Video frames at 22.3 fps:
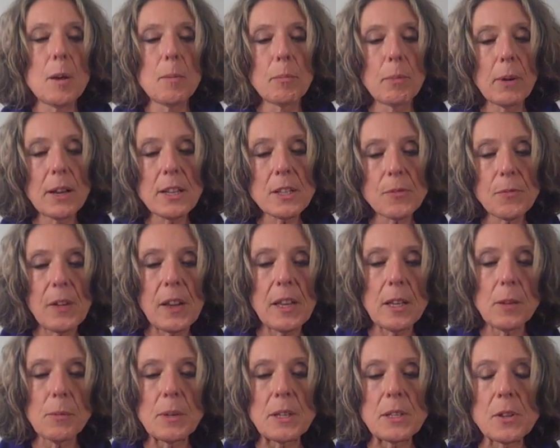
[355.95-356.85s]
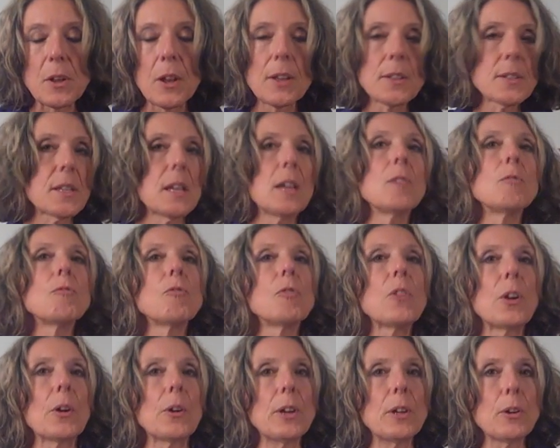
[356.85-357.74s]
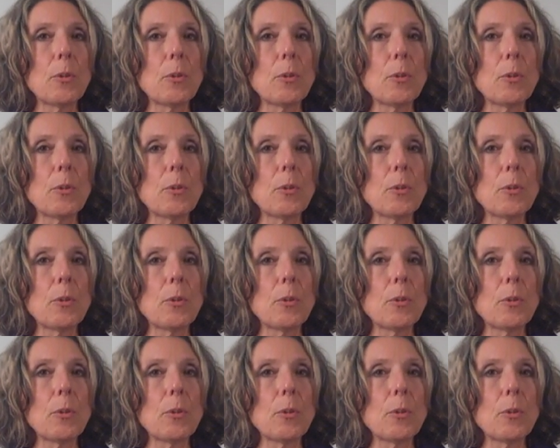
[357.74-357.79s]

Breastfeeding results in very